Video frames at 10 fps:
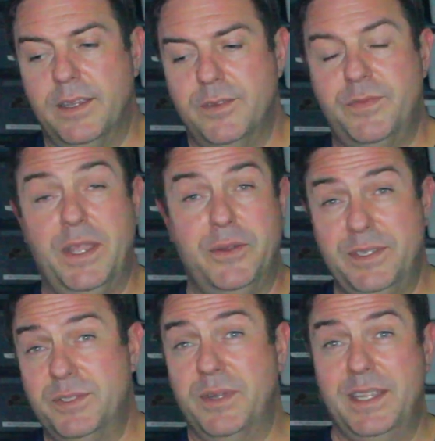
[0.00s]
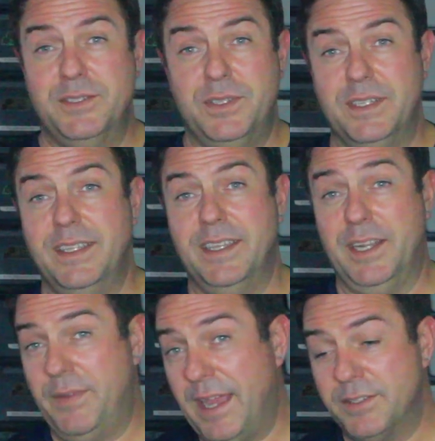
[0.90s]
Very strange looking, and
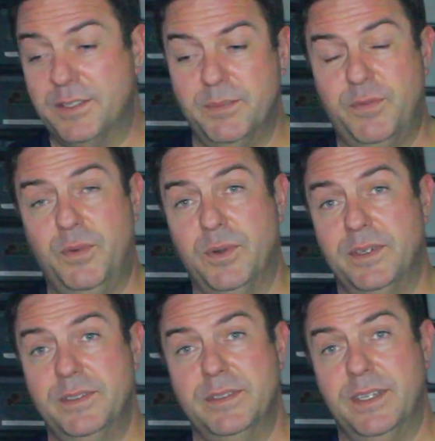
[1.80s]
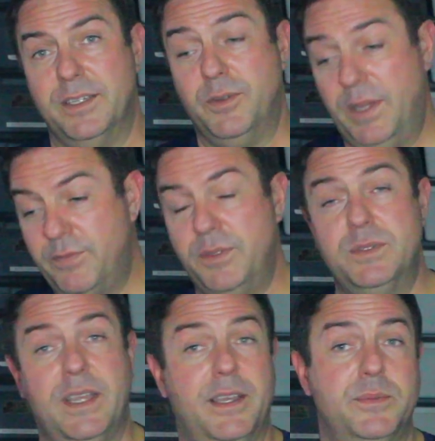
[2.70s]
I've hatched them before quite a few
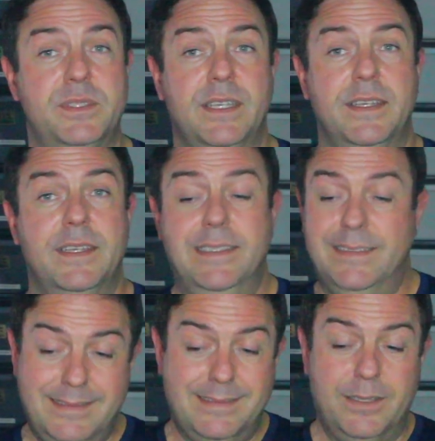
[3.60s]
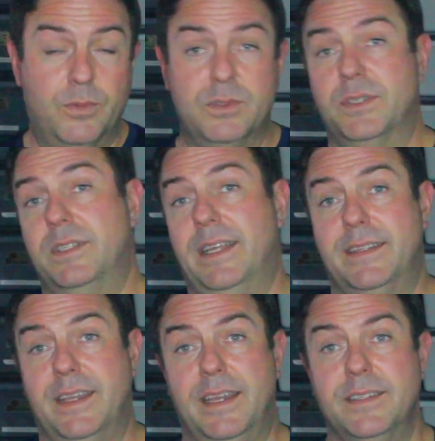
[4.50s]
times. Don't look
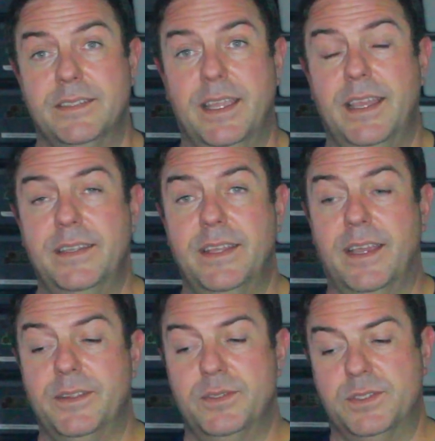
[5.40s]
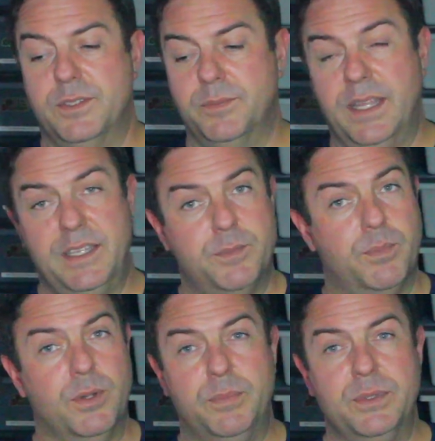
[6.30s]
like that. And there's some nice
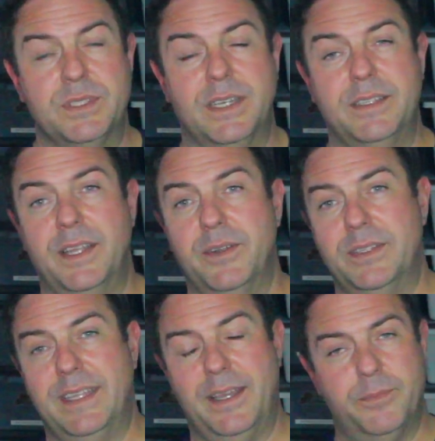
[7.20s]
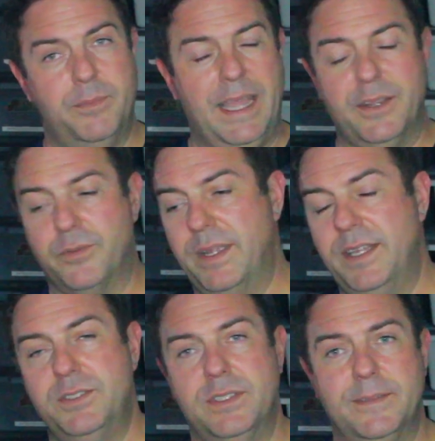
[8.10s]
purples on there and that back
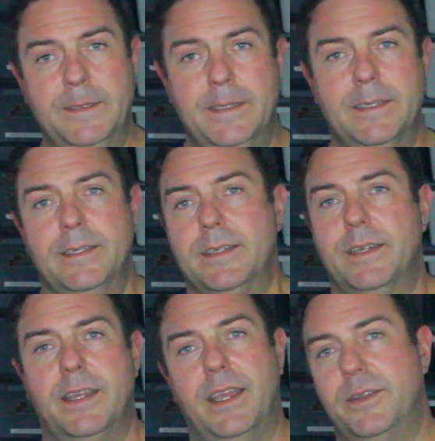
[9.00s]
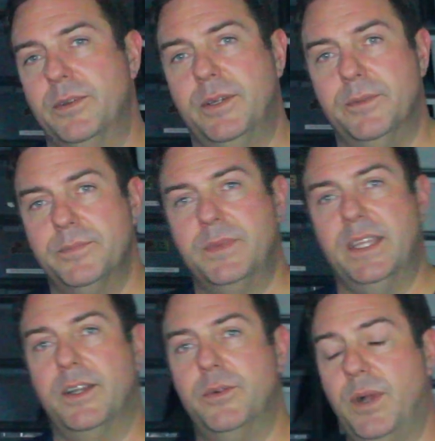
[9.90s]
ridge, and I don't know,
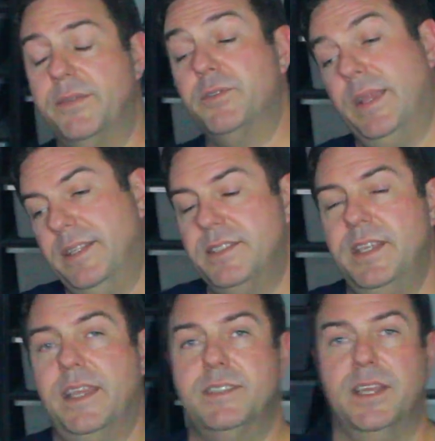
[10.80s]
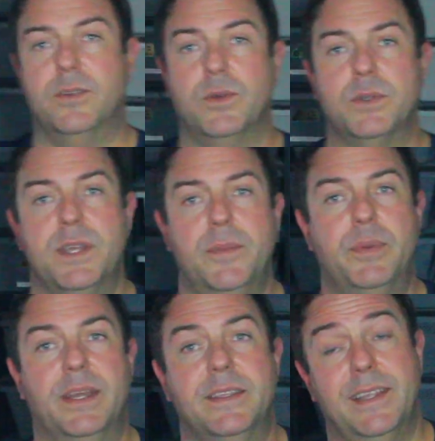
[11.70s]
you know, we'll have to wait and see as that grows up,
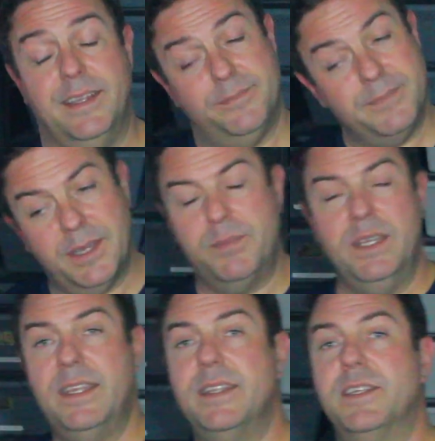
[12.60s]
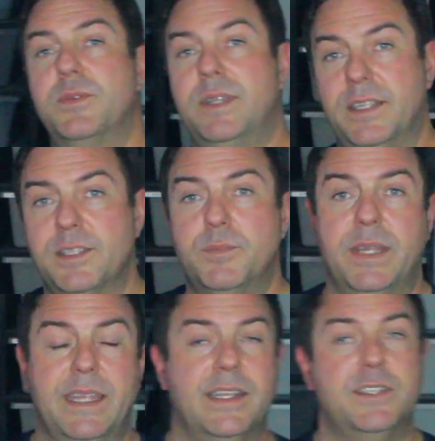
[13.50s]
but I'm thinking that's what it is,
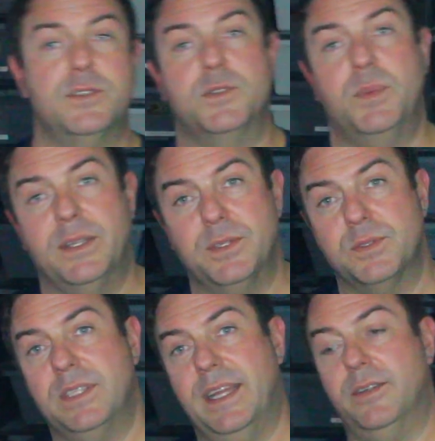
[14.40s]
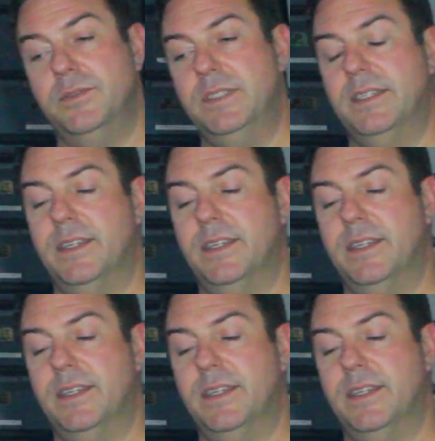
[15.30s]
plain lesser spot-nose clown,